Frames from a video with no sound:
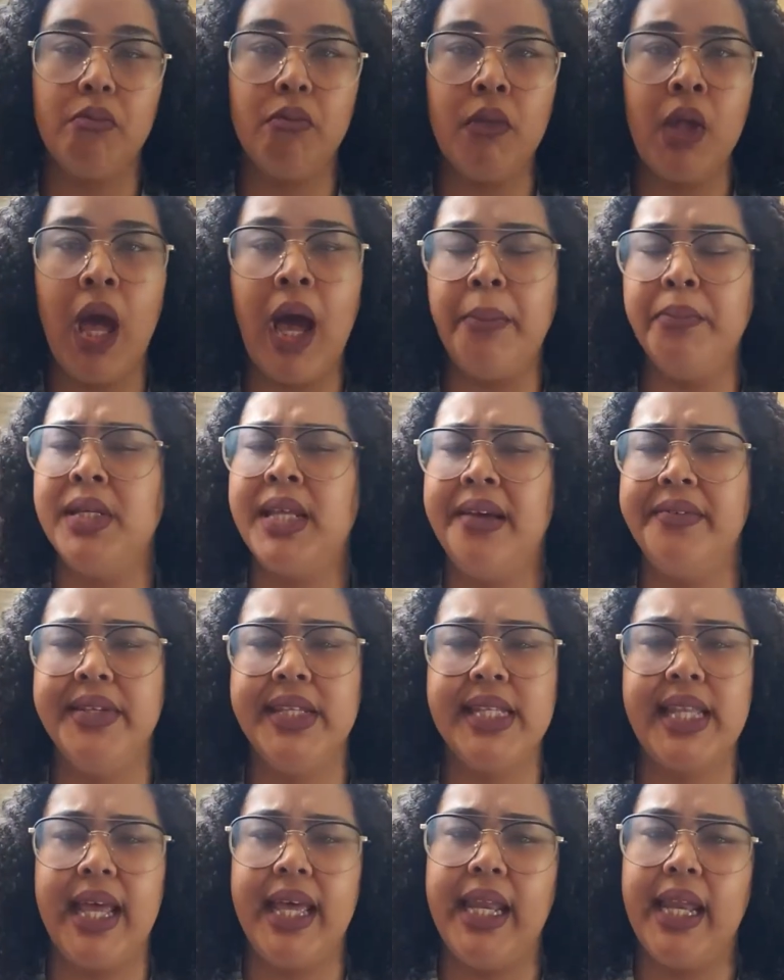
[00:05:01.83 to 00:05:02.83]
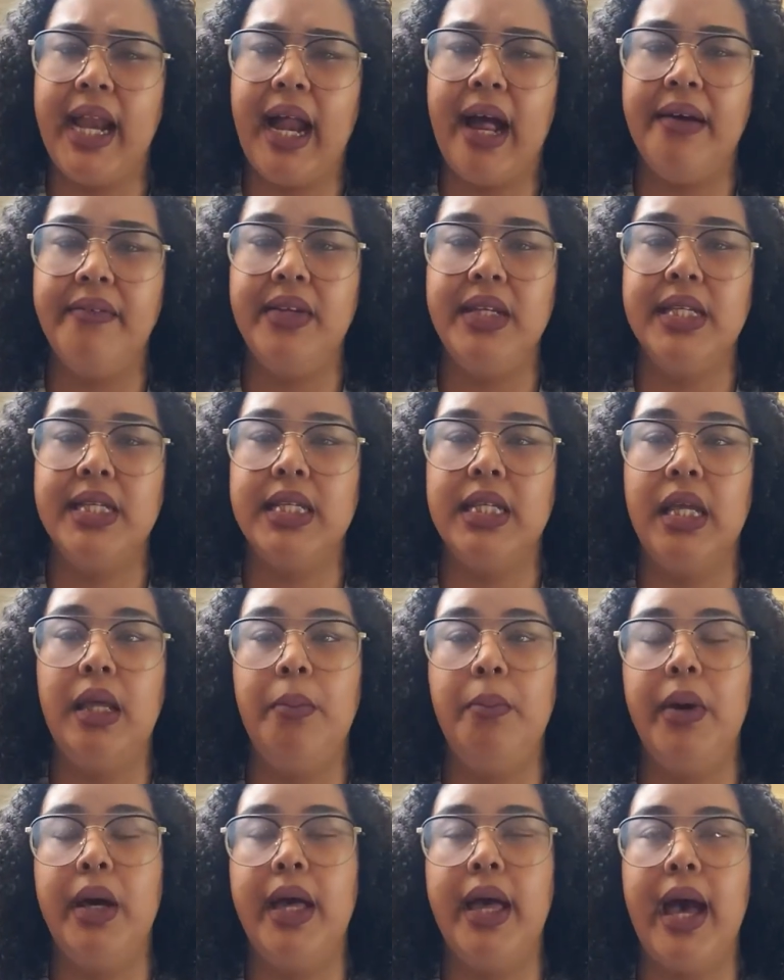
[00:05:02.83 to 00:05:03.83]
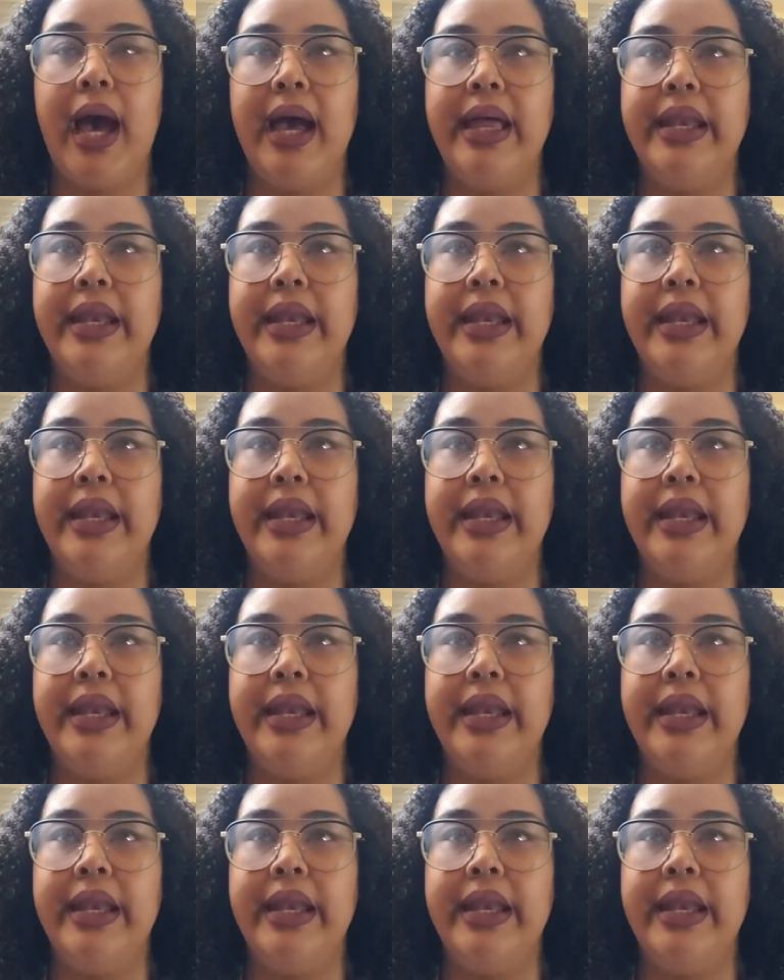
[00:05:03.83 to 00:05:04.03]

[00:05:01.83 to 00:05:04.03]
I'm devastated, obviously, but I